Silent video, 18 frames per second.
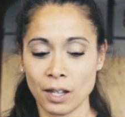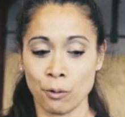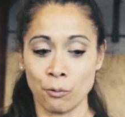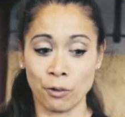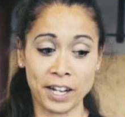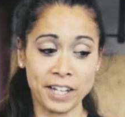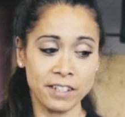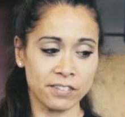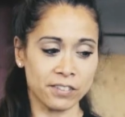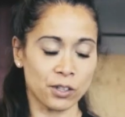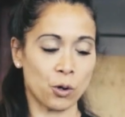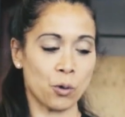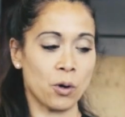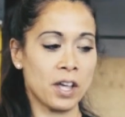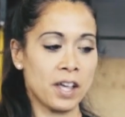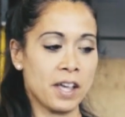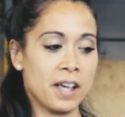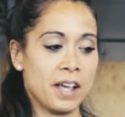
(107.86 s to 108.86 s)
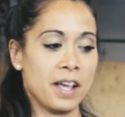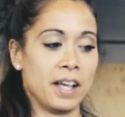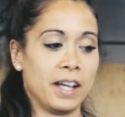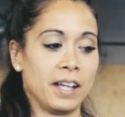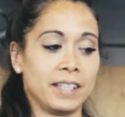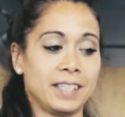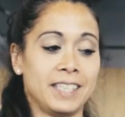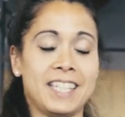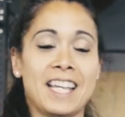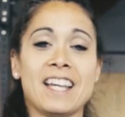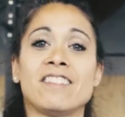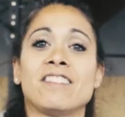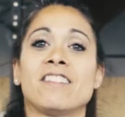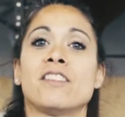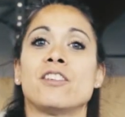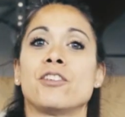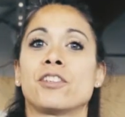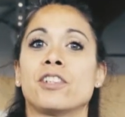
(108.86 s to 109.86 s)
right? So
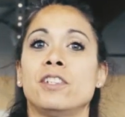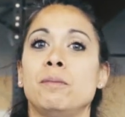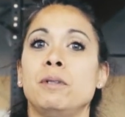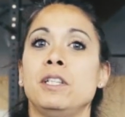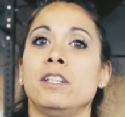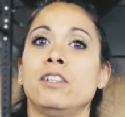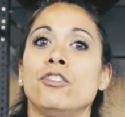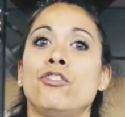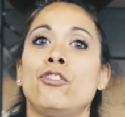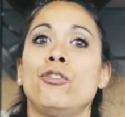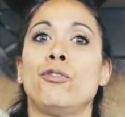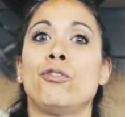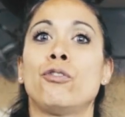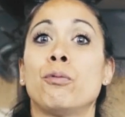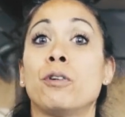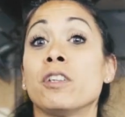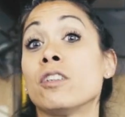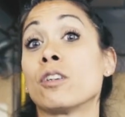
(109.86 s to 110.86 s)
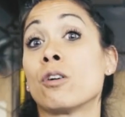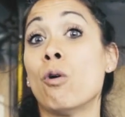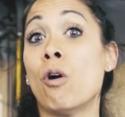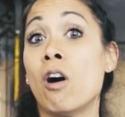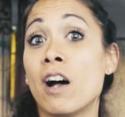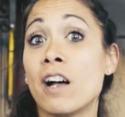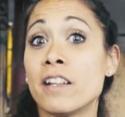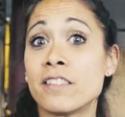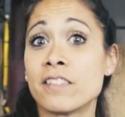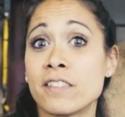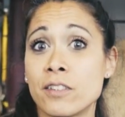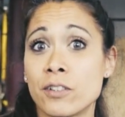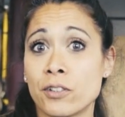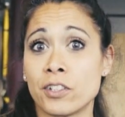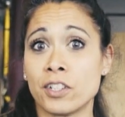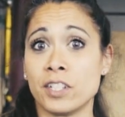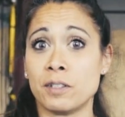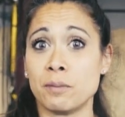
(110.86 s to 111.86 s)
yes, there can be issues with the quads.
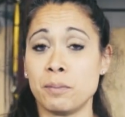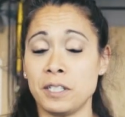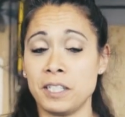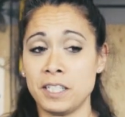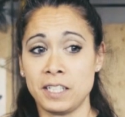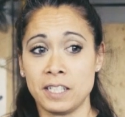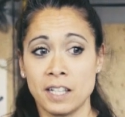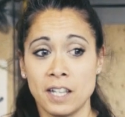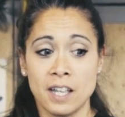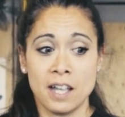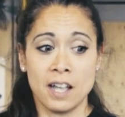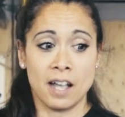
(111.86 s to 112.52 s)
There can be